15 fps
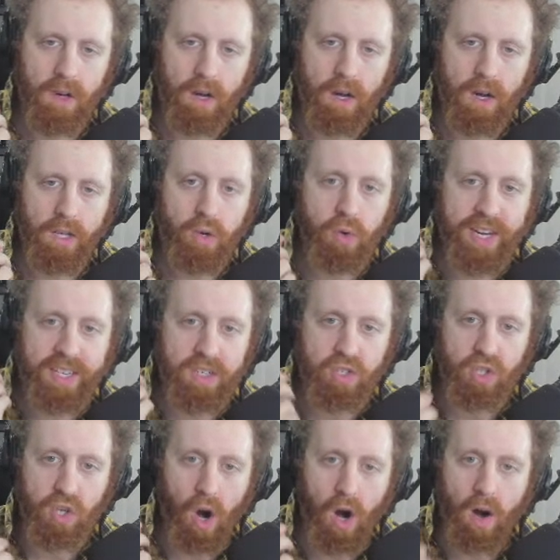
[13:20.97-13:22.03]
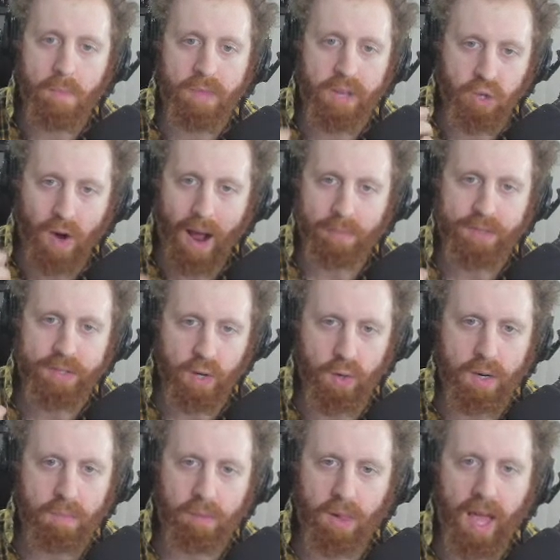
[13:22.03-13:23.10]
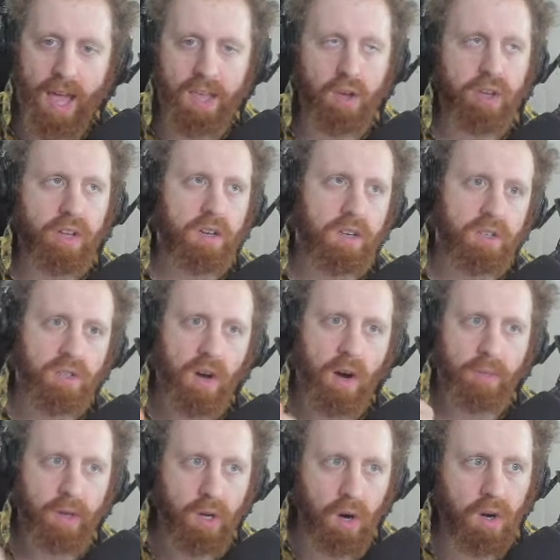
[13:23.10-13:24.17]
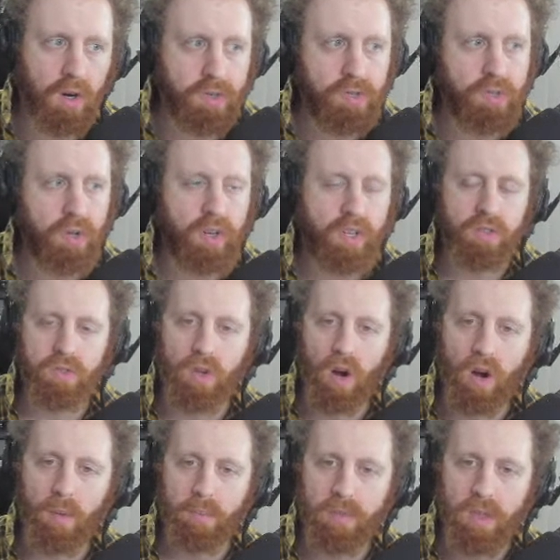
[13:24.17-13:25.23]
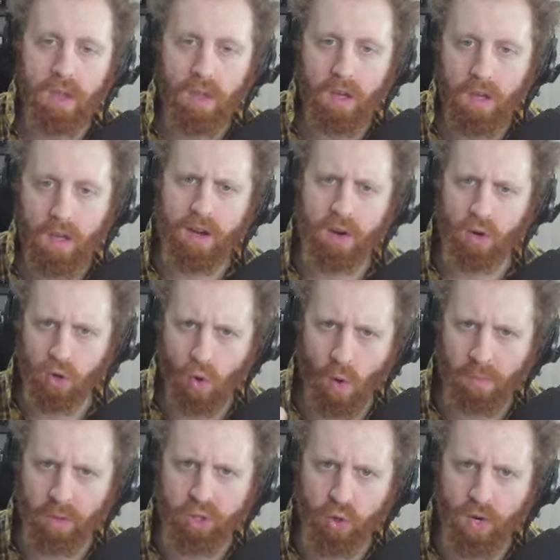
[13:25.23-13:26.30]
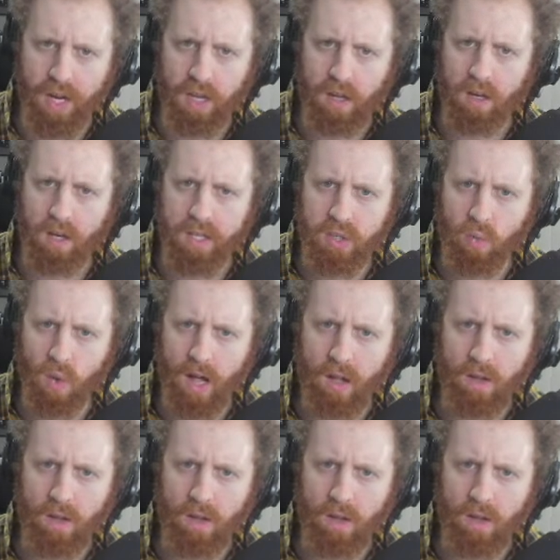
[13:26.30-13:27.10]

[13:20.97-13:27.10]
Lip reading: you can disarm the traps that are in play. You can disarm the curse, you can disarm the normal tree as well.